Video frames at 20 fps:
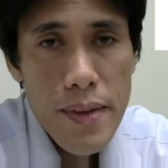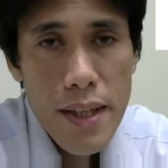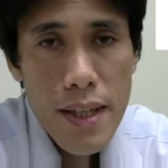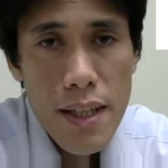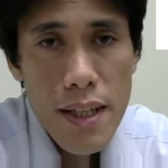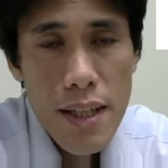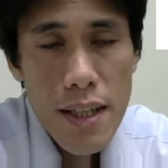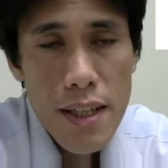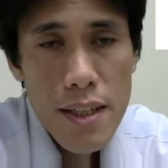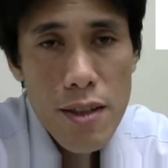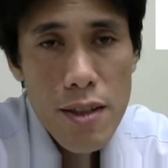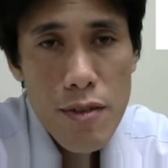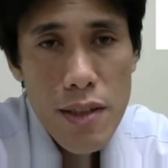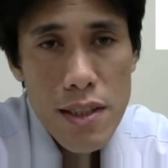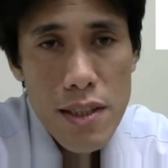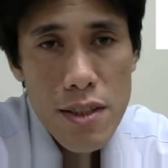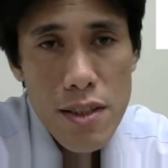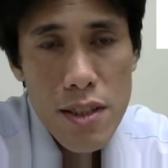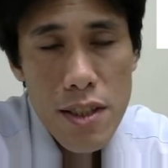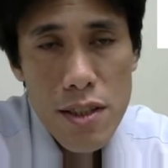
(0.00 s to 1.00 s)
Ellen
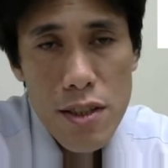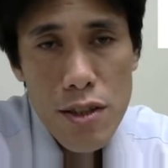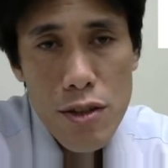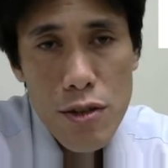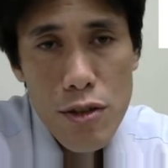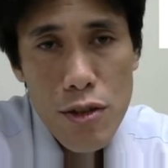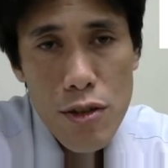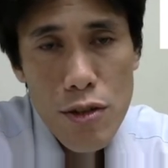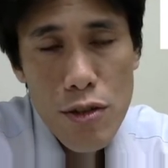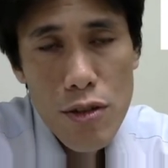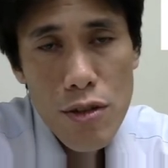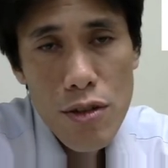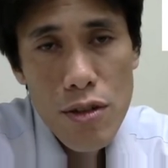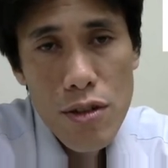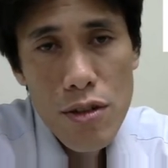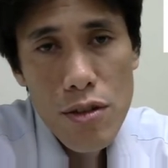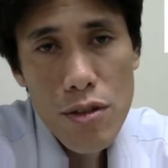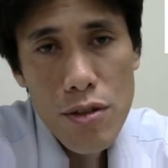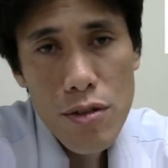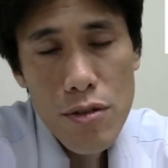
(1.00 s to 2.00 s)
White says
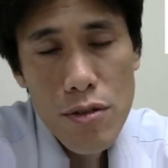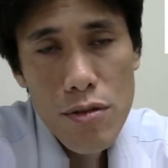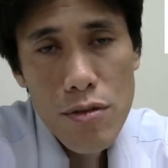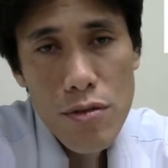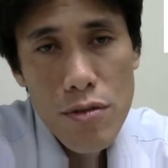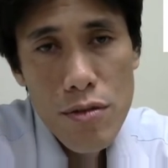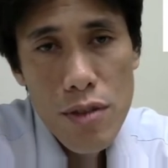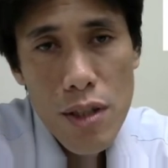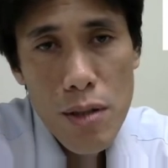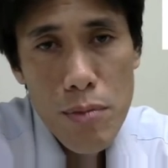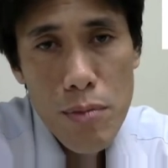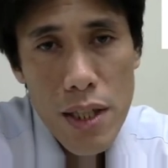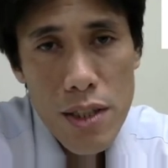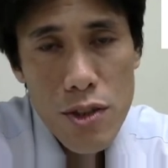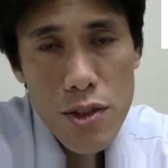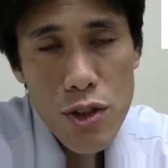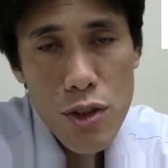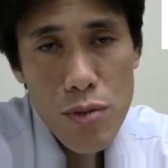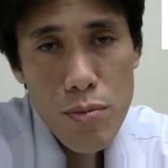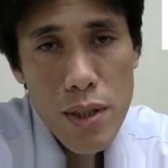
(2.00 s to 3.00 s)
the bath
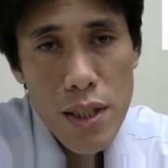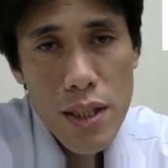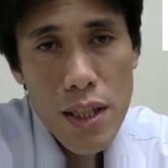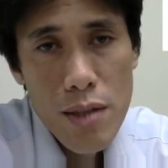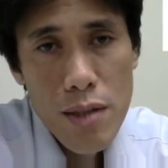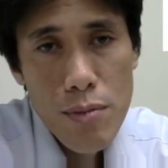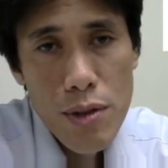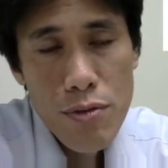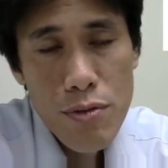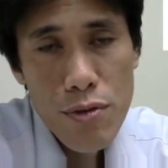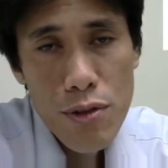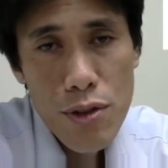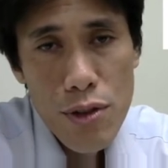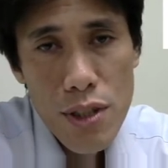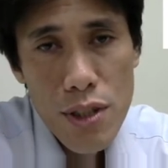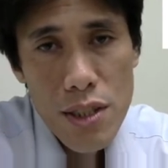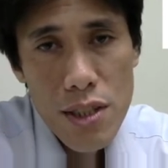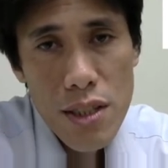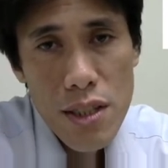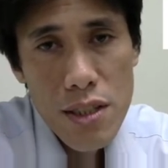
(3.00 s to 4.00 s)
should be done before
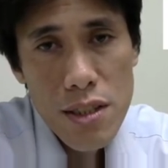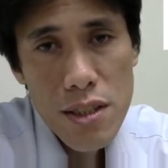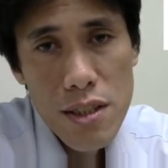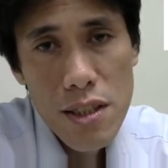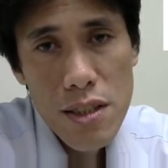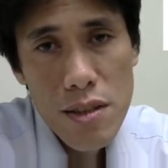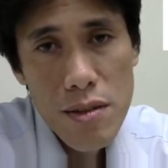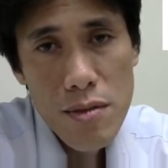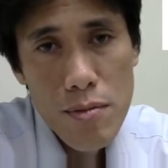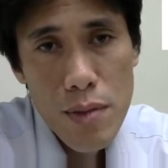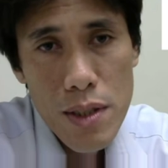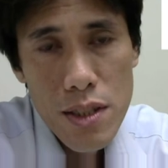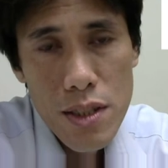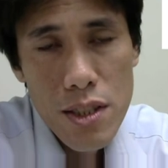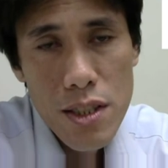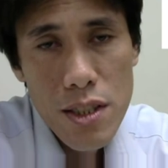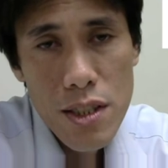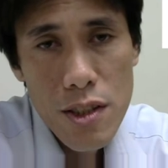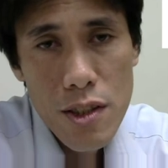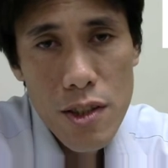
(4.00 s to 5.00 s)
the sunset, but
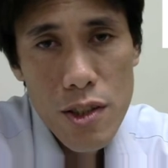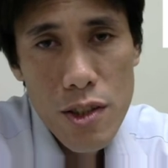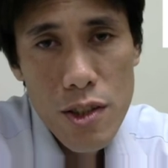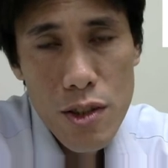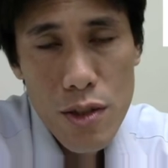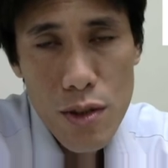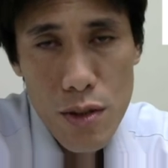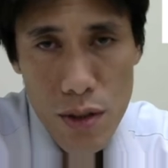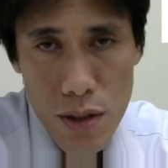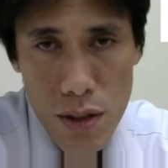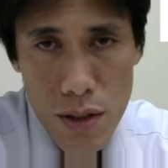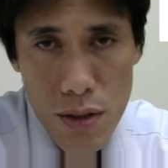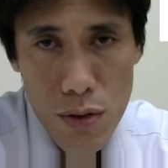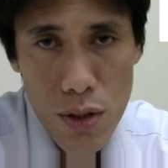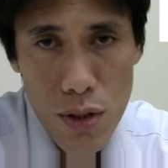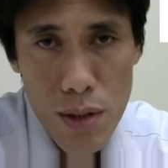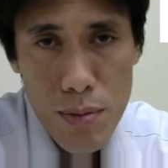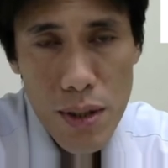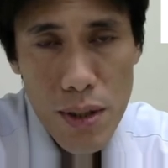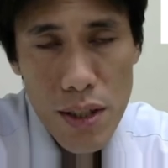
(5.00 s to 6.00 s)
she also
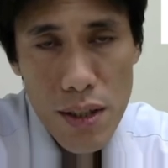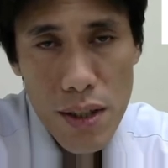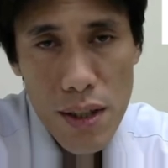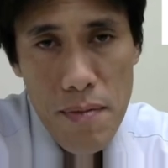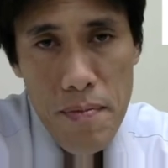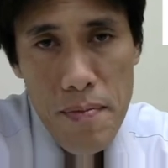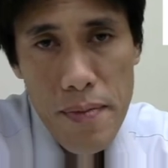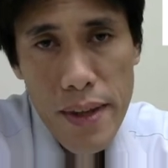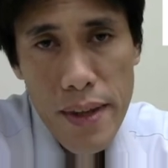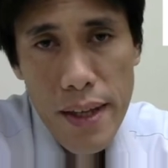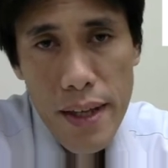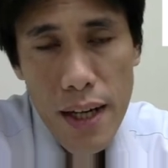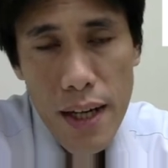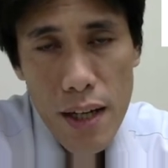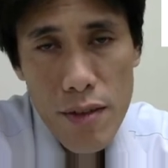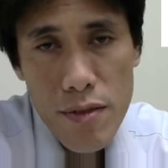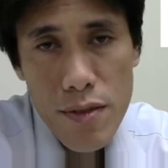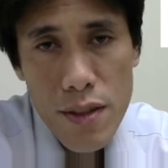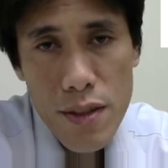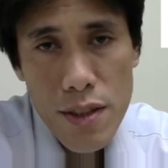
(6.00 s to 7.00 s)
took a bath
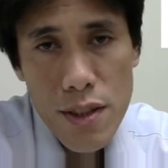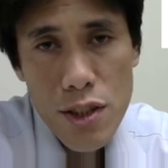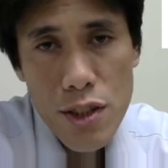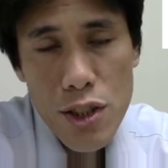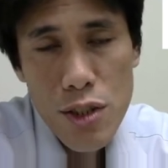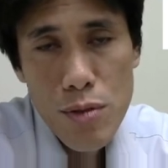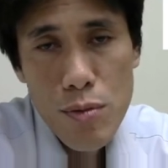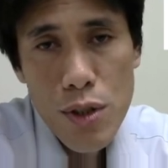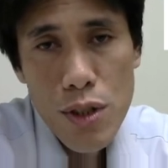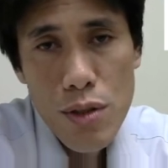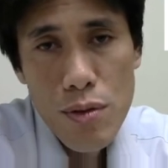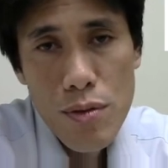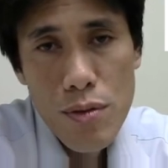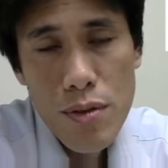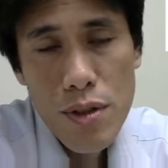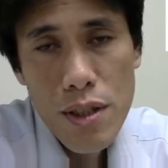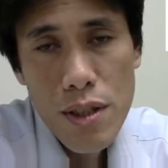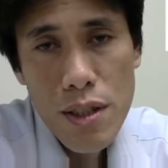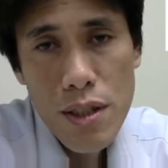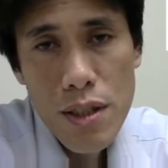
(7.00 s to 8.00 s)
after the sermon
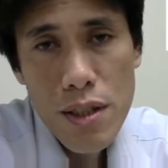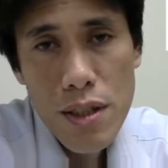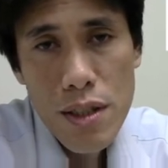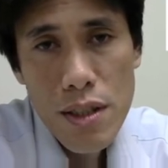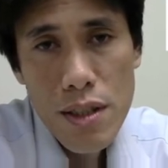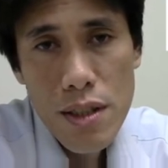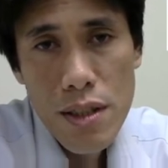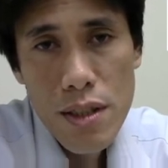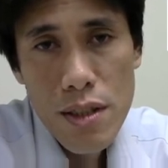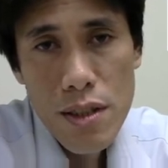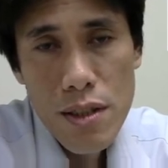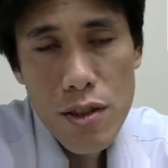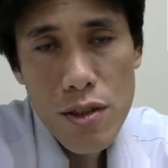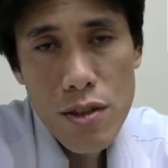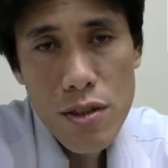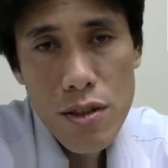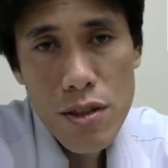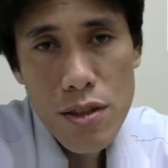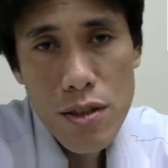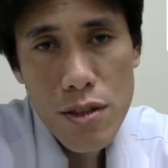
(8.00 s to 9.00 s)
and
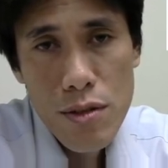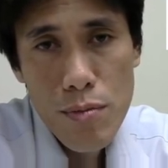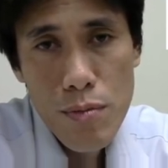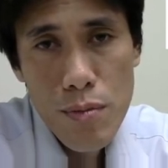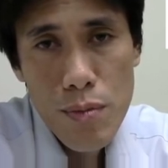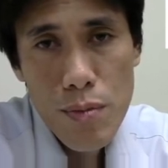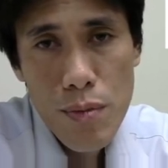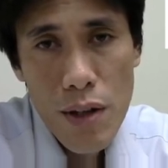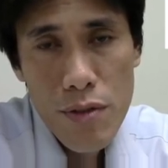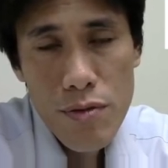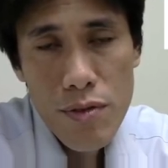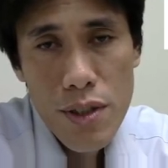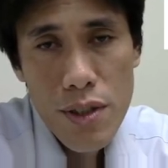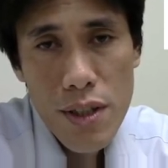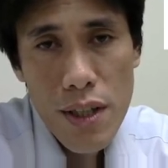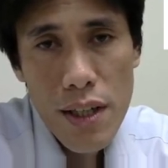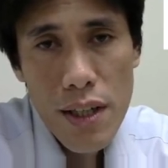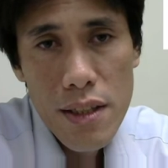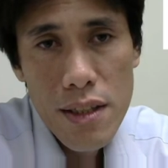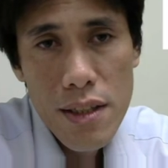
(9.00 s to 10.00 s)
after
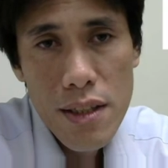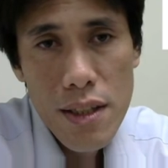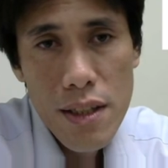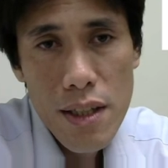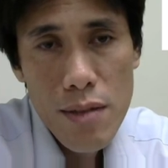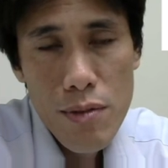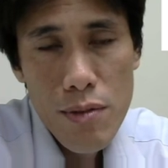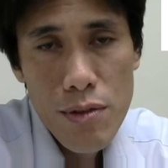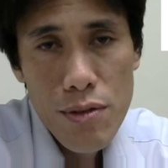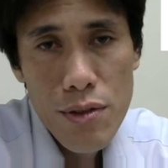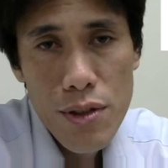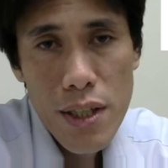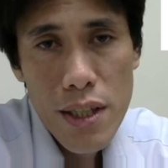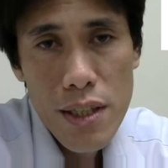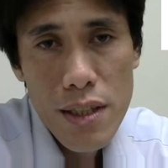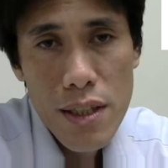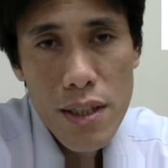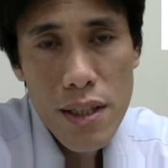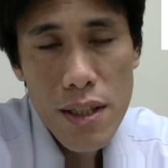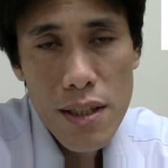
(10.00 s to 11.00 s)
writing and before
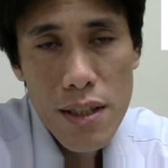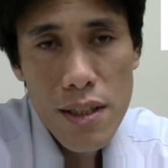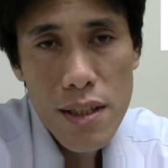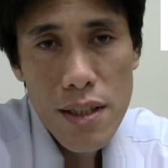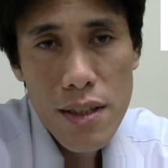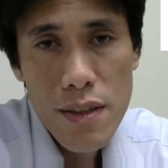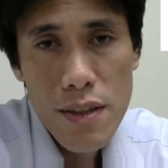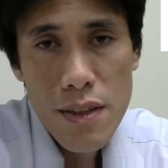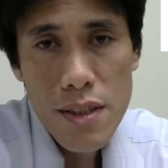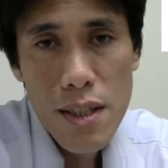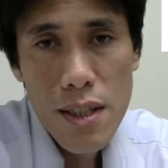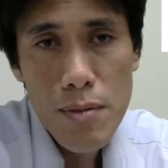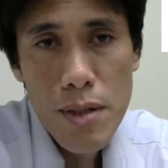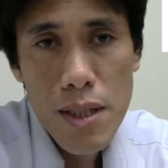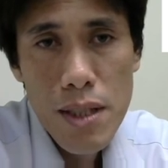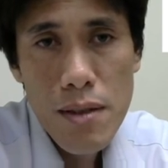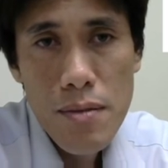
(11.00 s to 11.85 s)
writing on the Sabbath.